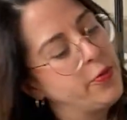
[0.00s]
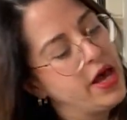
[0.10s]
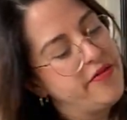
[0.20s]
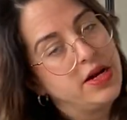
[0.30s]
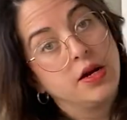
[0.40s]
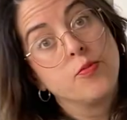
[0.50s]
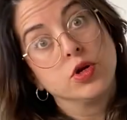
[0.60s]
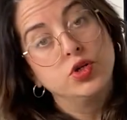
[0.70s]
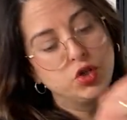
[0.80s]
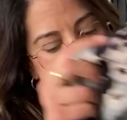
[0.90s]
we have it in a more
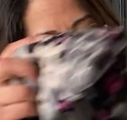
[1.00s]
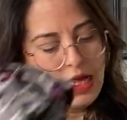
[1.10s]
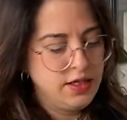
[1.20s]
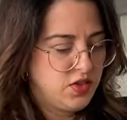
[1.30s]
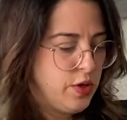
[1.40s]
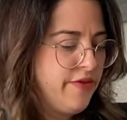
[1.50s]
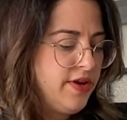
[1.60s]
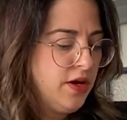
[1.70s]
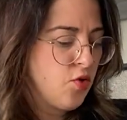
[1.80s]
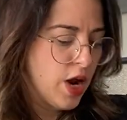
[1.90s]
neutral palette, so we have it
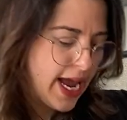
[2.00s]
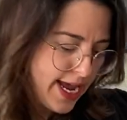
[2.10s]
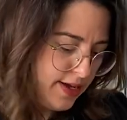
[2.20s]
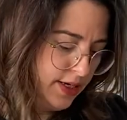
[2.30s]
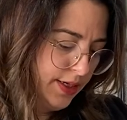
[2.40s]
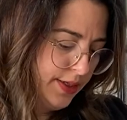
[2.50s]
in gray.